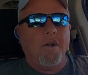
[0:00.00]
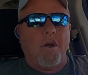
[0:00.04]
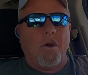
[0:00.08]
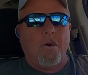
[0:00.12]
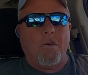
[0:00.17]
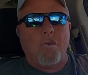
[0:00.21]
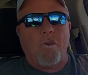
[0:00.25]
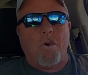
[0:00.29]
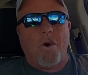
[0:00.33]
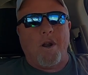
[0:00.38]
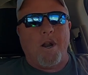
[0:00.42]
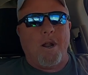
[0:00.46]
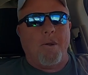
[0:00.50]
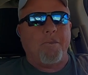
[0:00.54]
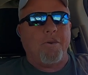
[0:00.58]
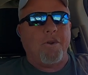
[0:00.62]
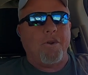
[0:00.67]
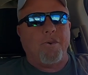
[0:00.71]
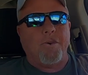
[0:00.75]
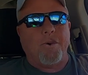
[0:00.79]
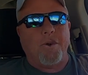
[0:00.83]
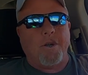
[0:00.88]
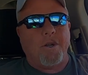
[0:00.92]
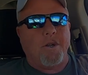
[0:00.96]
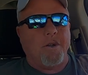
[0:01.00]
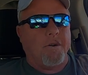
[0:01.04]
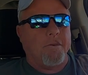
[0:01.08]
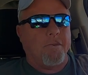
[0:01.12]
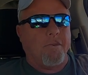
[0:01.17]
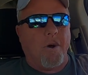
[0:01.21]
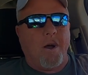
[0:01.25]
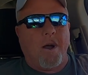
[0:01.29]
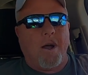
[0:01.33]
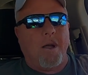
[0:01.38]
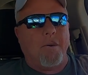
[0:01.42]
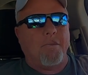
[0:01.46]
on what I'm doing here,
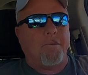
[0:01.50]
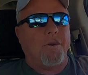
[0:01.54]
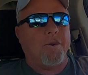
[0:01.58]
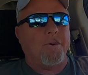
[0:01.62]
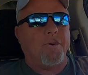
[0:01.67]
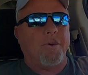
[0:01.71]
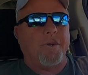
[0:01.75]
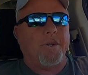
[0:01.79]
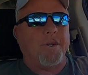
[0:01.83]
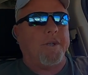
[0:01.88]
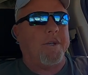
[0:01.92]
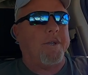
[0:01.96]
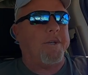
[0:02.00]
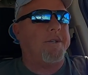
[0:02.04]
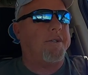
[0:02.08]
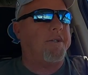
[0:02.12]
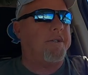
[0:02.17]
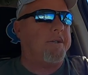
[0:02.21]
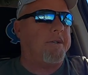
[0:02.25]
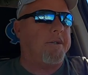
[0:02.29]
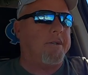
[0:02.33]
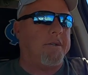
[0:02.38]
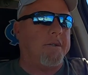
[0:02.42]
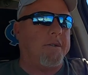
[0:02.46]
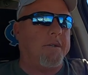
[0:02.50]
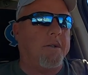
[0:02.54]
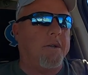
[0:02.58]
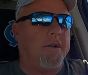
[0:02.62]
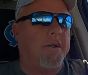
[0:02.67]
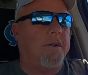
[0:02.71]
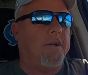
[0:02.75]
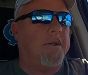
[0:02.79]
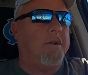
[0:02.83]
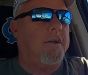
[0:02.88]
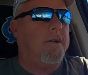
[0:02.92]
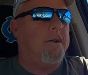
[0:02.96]
why I'm doing this,
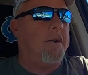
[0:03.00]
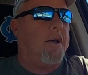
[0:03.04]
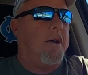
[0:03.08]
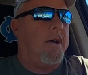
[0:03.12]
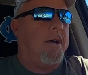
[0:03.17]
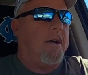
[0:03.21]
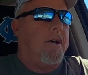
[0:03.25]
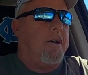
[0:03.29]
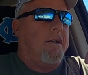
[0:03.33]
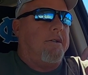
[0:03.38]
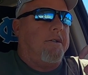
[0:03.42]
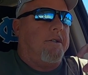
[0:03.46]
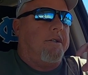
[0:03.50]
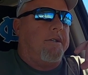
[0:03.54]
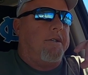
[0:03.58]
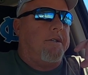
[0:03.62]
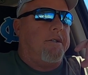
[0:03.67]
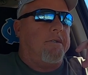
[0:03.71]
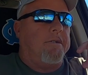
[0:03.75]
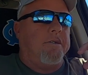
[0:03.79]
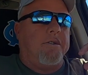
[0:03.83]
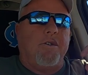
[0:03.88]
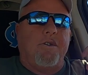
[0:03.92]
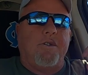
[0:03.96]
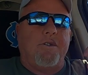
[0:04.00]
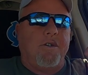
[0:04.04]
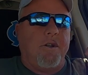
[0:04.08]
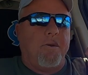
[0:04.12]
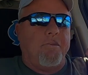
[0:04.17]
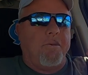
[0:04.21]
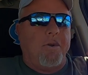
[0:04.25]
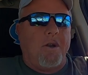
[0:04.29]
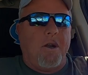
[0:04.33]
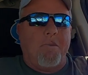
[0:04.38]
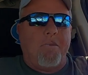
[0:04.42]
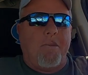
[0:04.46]
and just
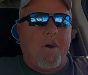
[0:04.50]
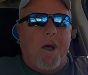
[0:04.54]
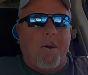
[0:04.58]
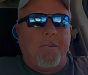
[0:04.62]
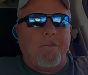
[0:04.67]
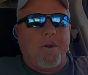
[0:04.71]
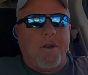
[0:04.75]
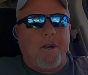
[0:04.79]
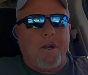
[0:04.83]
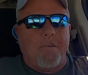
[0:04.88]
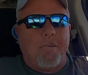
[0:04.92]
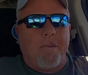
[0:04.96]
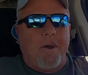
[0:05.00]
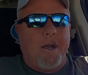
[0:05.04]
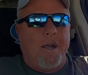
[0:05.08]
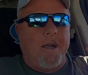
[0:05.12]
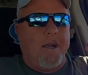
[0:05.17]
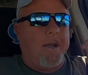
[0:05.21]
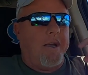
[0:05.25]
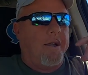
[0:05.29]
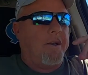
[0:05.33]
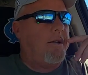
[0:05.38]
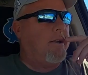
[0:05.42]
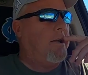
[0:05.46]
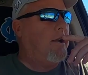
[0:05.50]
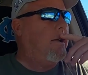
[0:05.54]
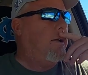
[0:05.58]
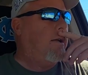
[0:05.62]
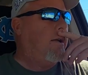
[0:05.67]
something that popped into my head.